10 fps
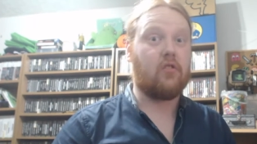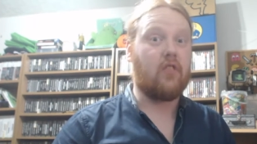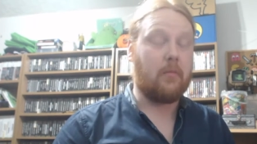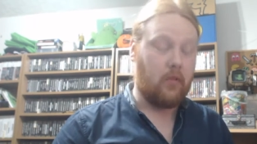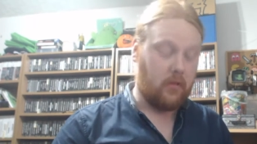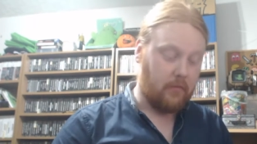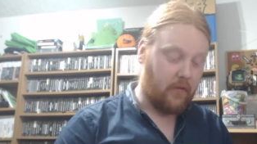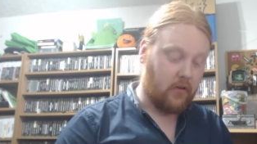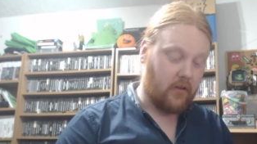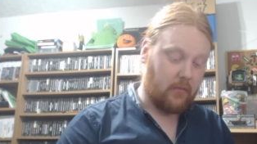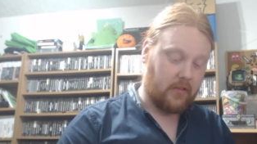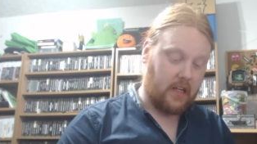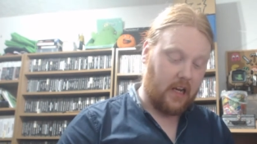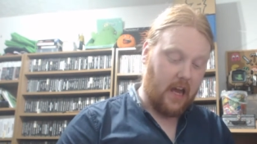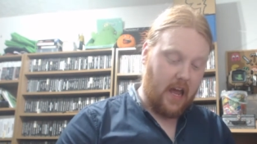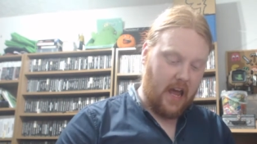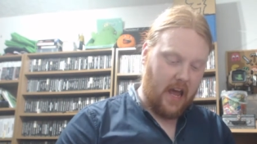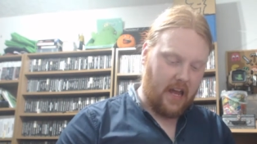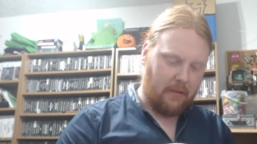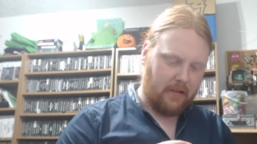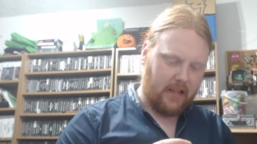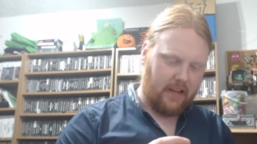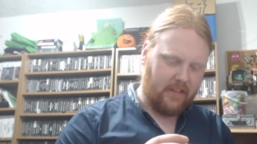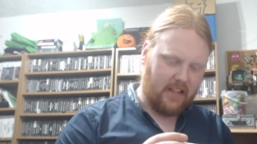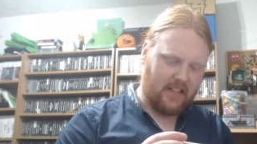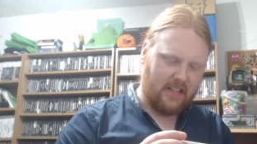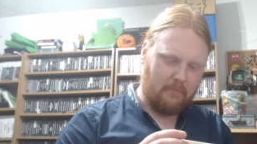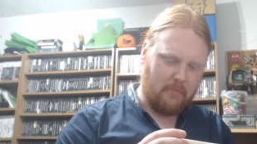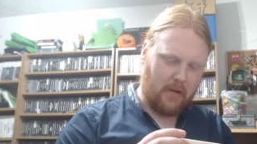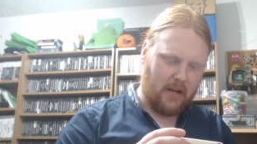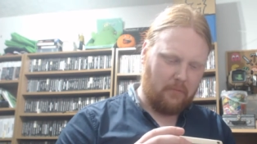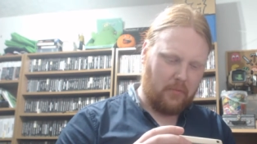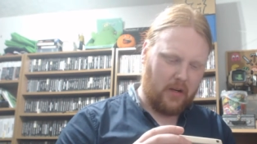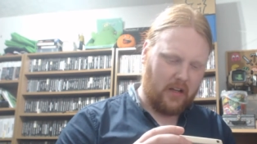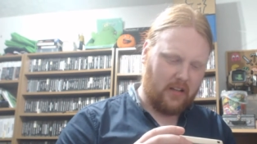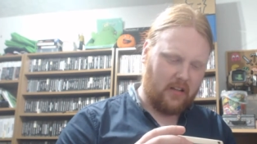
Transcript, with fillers: Dragon Ball, before Dragon Ball Z. And I believe this might be a...